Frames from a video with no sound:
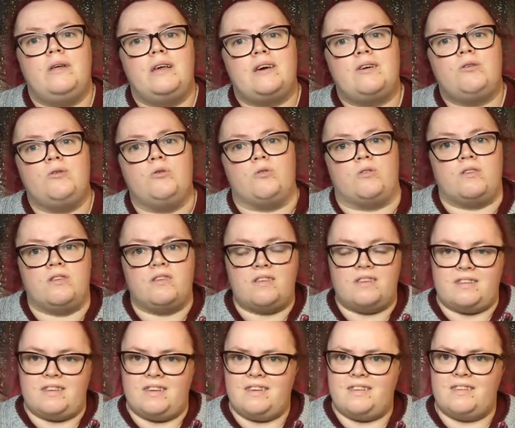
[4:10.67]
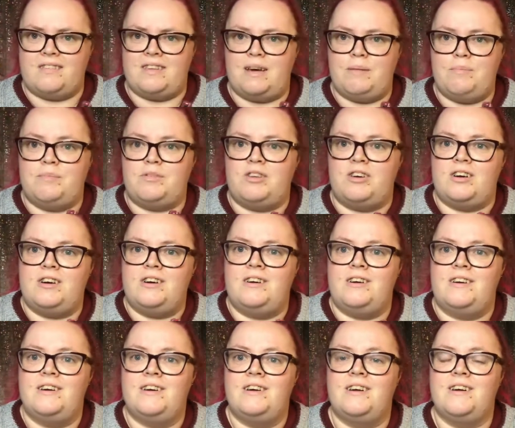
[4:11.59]
called, is it a scepter?
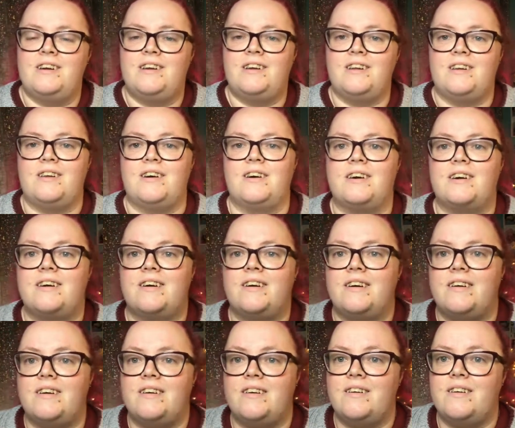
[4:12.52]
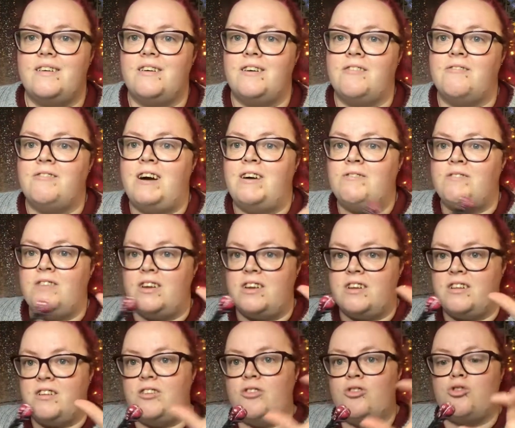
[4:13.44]
Like around
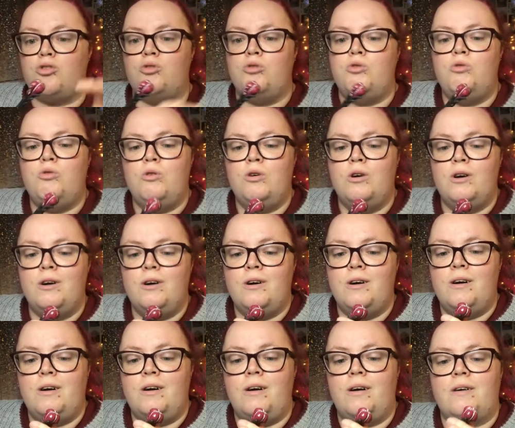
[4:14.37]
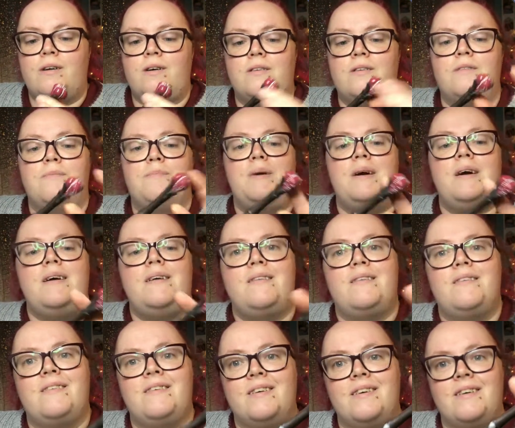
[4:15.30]
like the jewel kind of
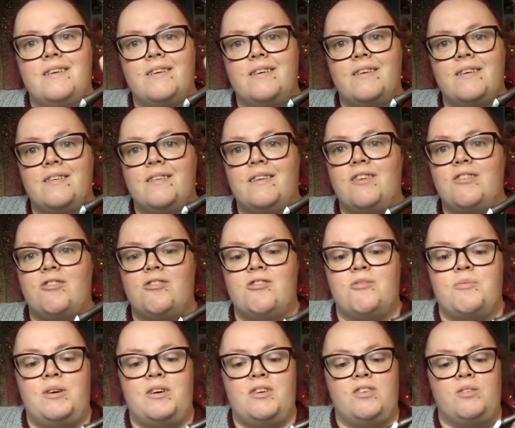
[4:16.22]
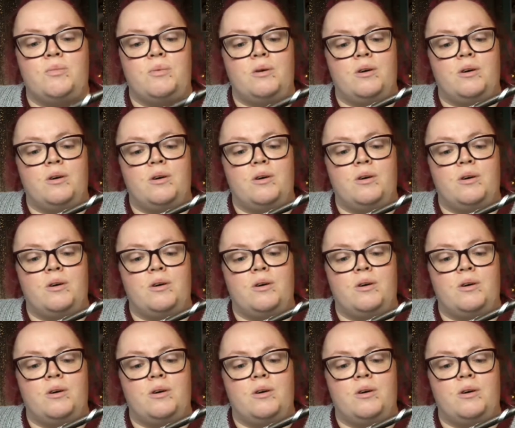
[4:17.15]
bits, that's what it reminds me